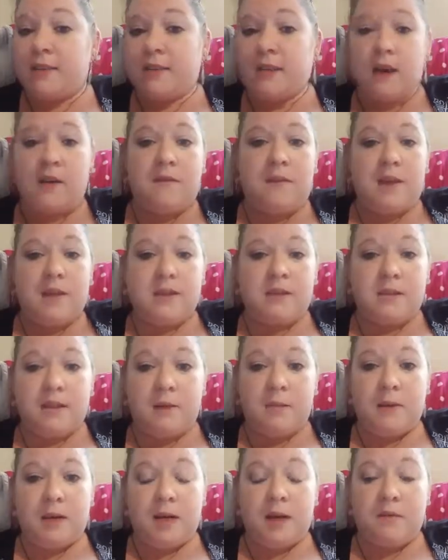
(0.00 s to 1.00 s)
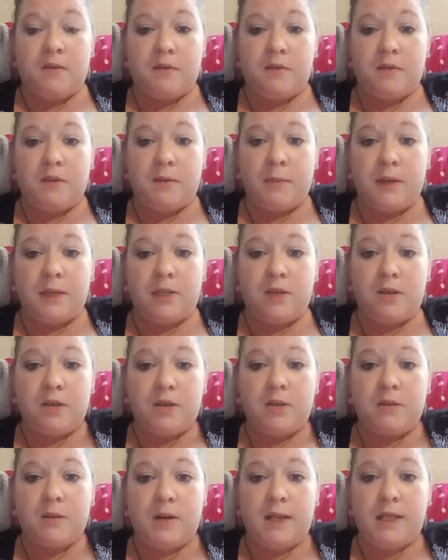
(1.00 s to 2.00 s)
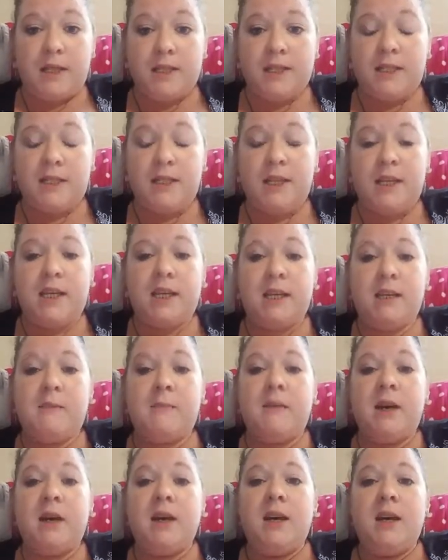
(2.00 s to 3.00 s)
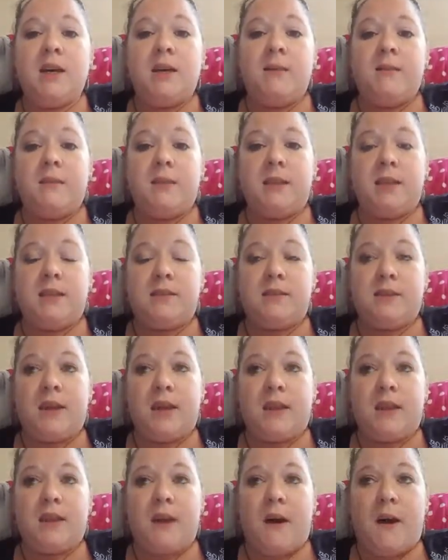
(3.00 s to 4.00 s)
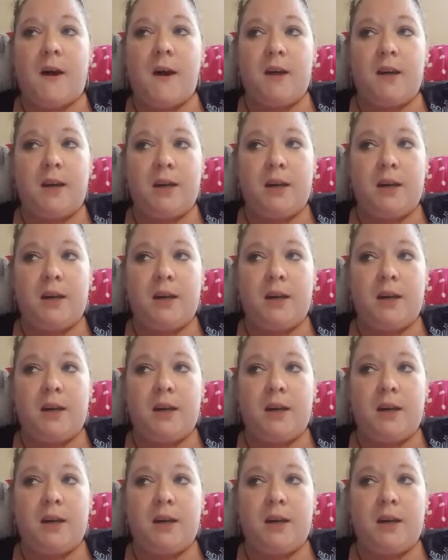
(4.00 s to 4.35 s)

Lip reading: Obviously, I'm going to have information on joining the team, things like that.